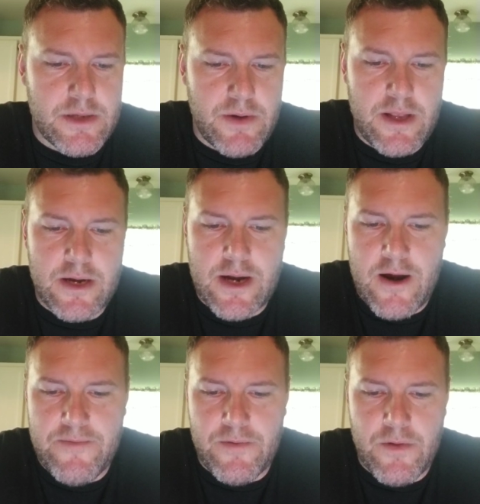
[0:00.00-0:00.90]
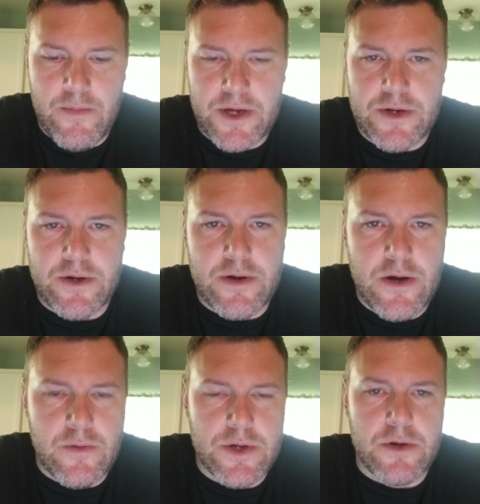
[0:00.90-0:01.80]
read the entire form, make sure you
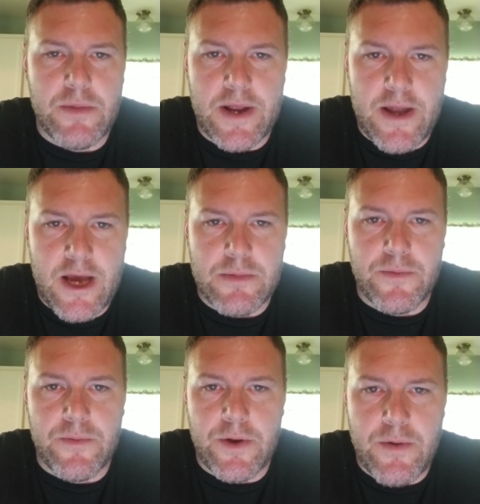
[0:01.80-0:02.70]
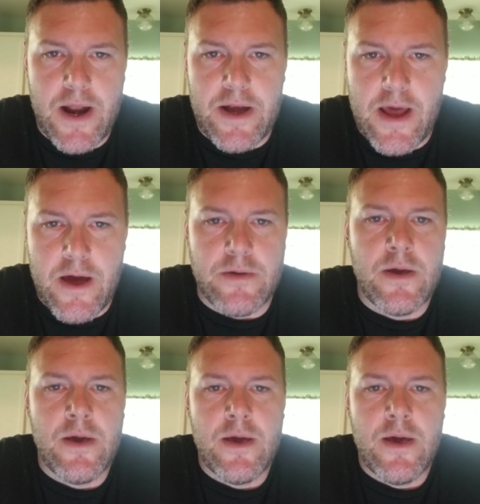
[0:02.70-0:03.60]
know what you're being asked before you write it down,
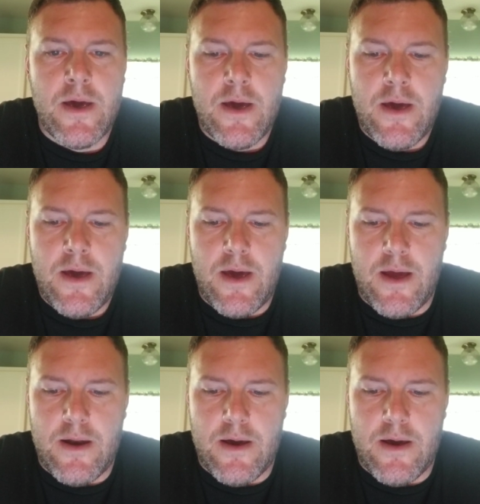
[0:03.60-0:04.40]
and